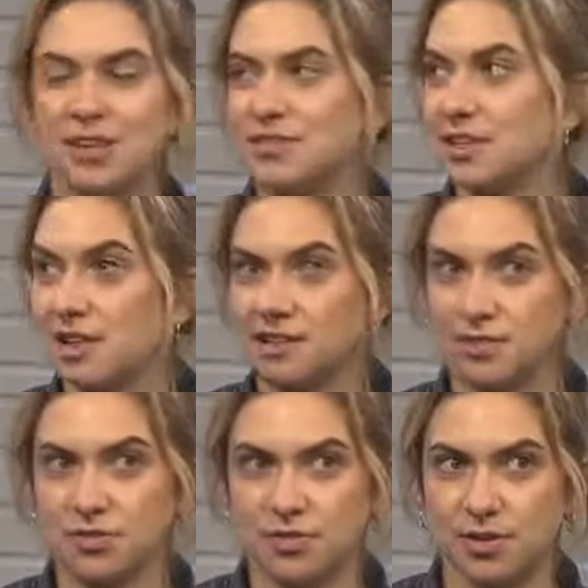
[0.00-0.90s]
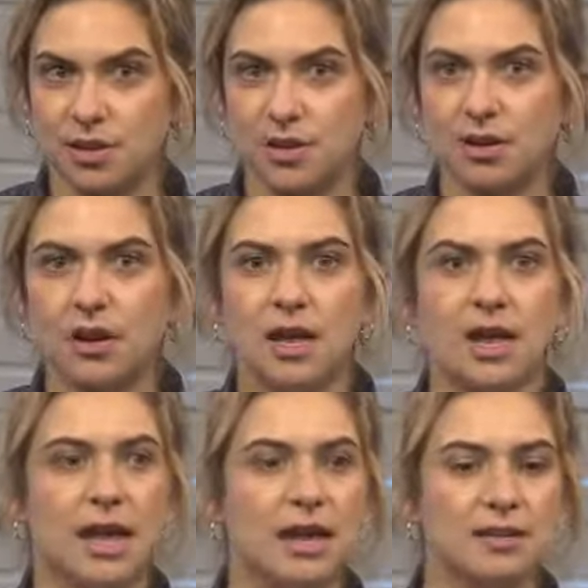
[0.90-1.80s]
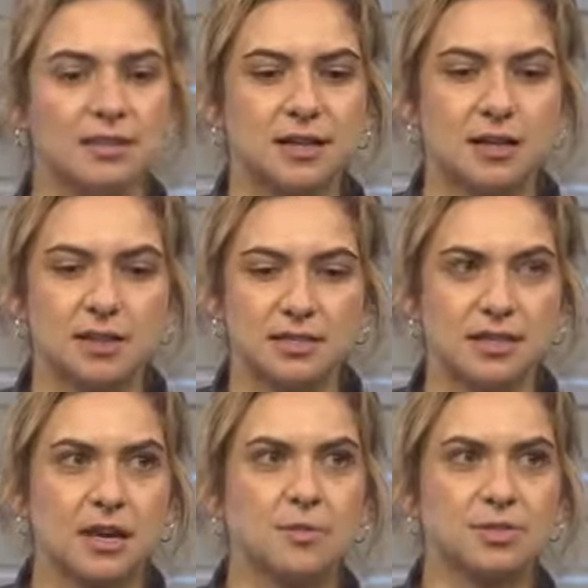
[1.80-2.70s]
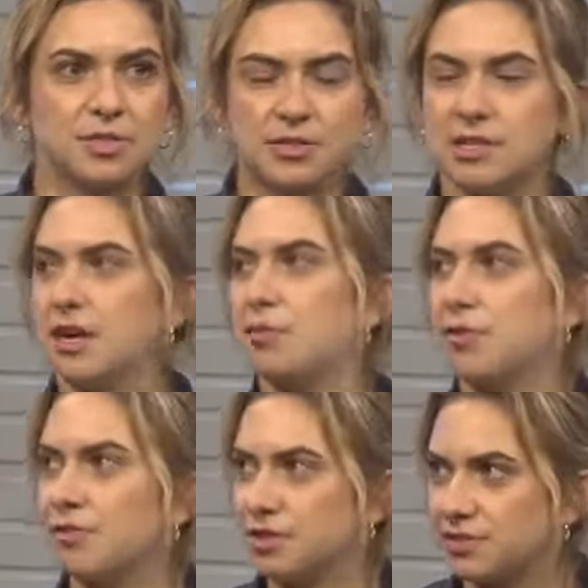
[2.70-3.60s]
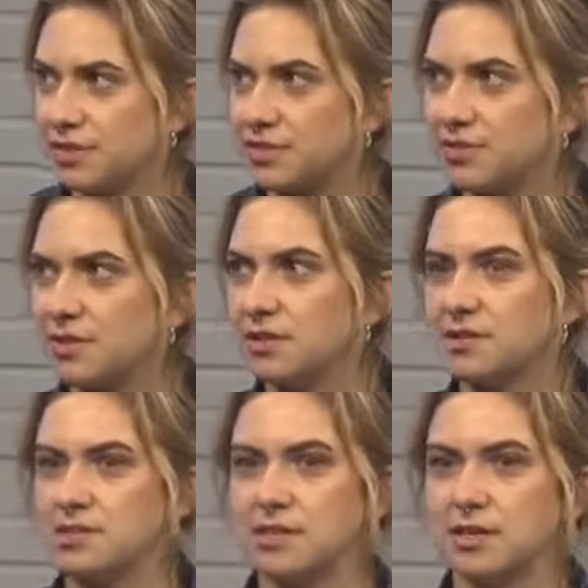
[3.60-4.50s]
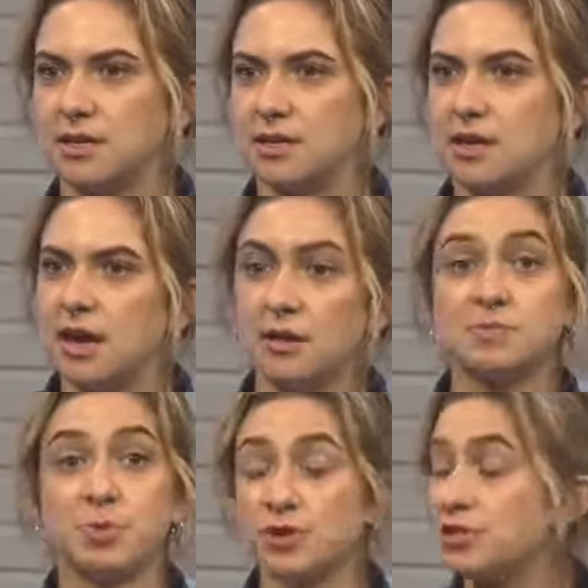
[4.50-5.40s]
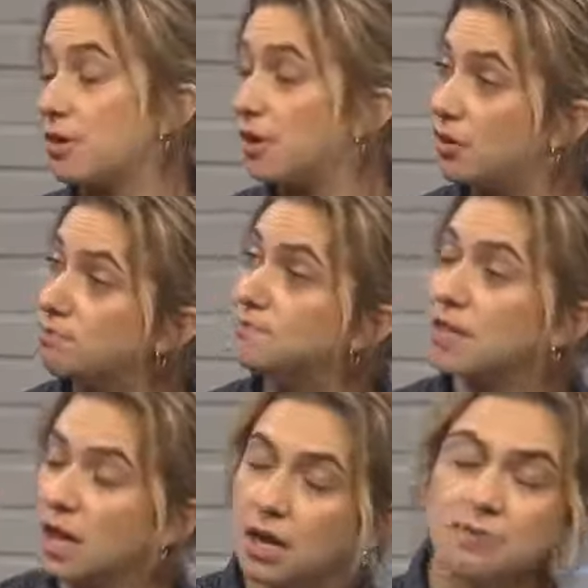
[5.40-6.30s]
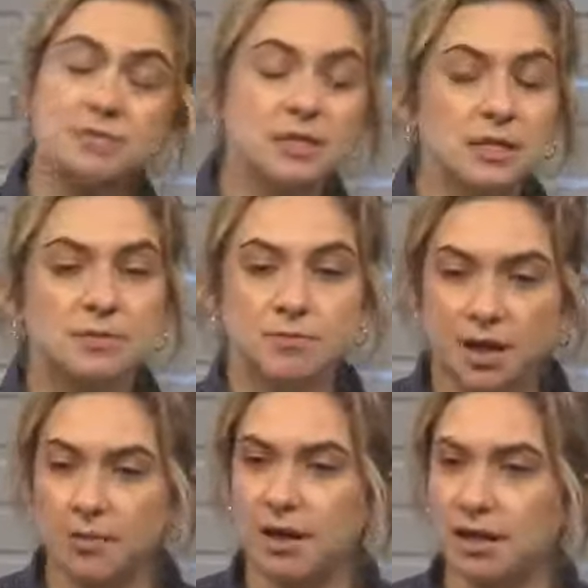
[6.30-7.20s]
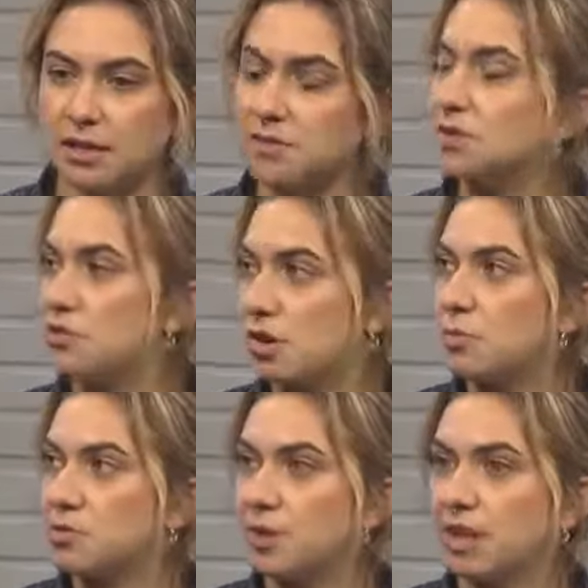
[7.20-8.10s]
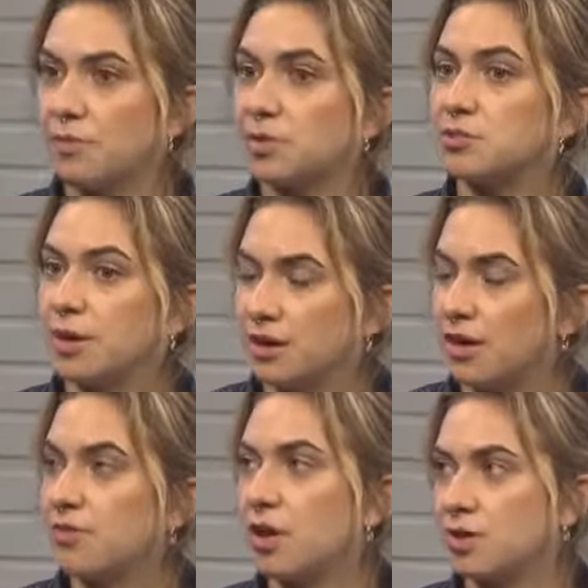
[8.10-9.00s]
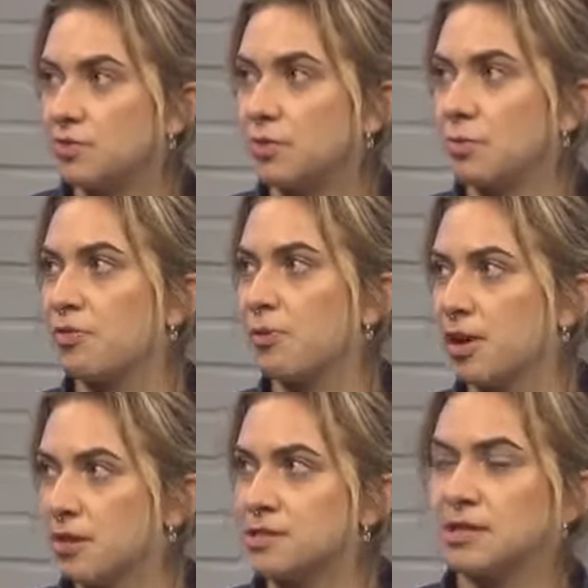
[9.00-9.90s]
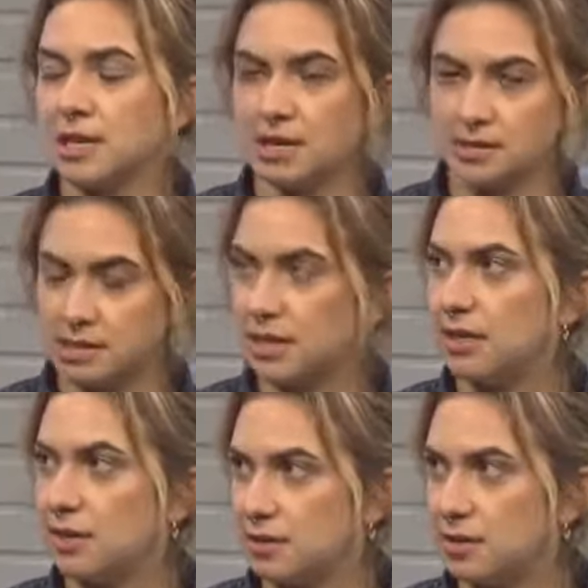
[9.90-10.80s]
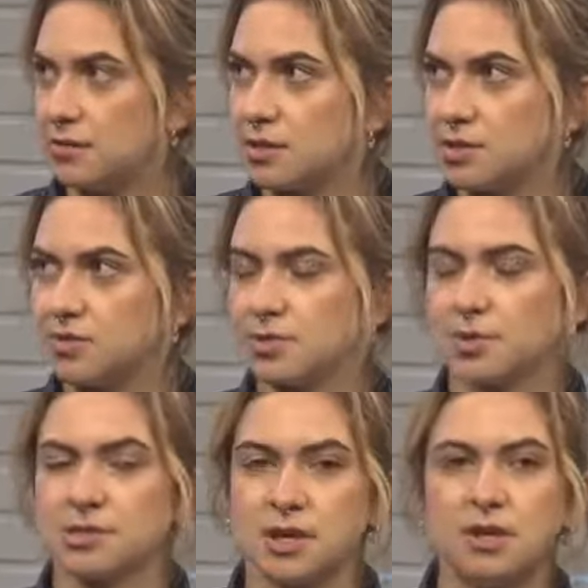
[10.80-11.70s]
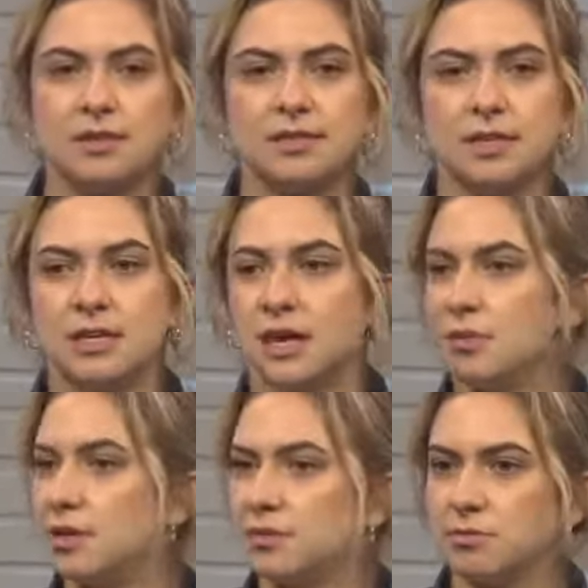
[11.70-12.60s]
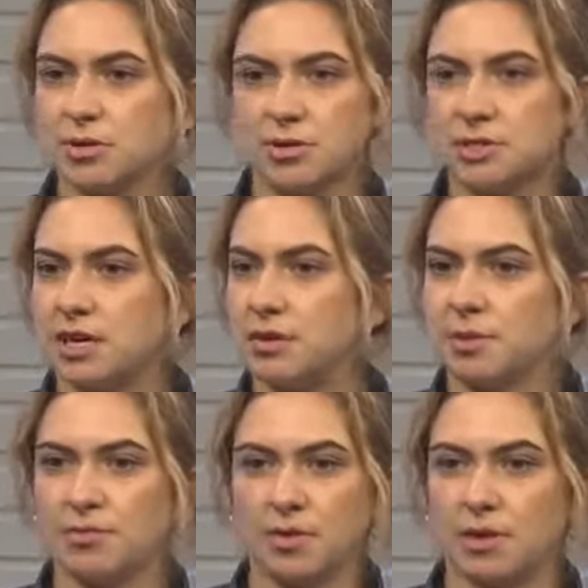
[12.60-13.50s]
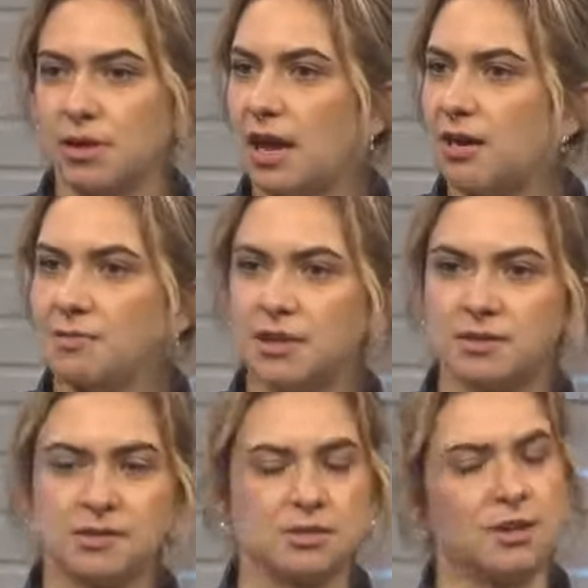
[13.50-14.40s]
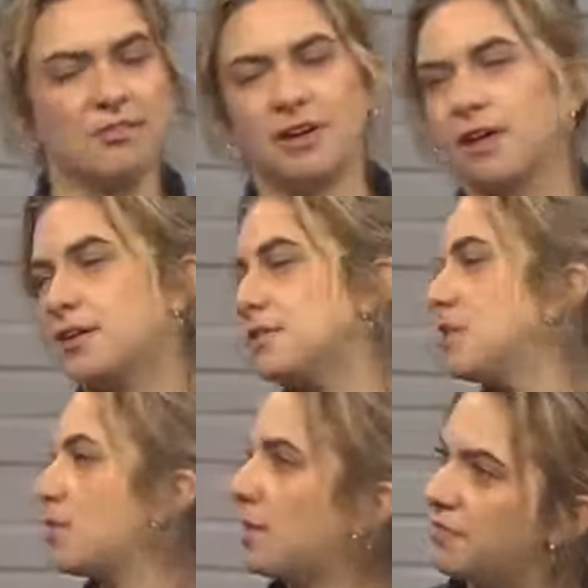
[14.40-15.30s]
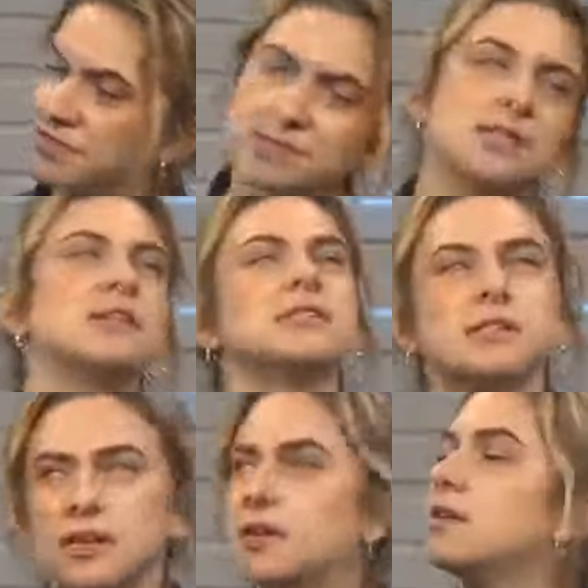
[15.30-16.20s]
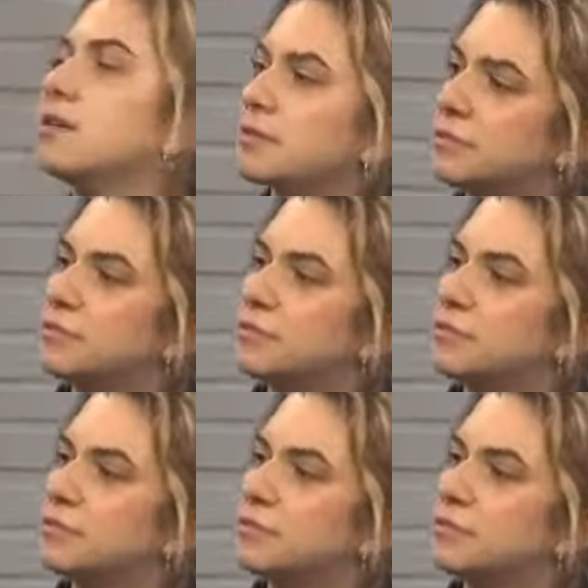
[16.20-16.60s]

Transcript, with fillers: I lived in Glasgow for a year and uh, did a couple shows in the Edinburgh Fringe Festival. And, Where were you born? I was born in Toronto. Yep. Um, Yep, and I lived in Toronto most of my life. I went to Randolph College for the Performing Arts, and then I studied at the Conservatoire in Scotland. And we learned a ton about vocal anatomy, and there's a great faculty and great facilities there. Something different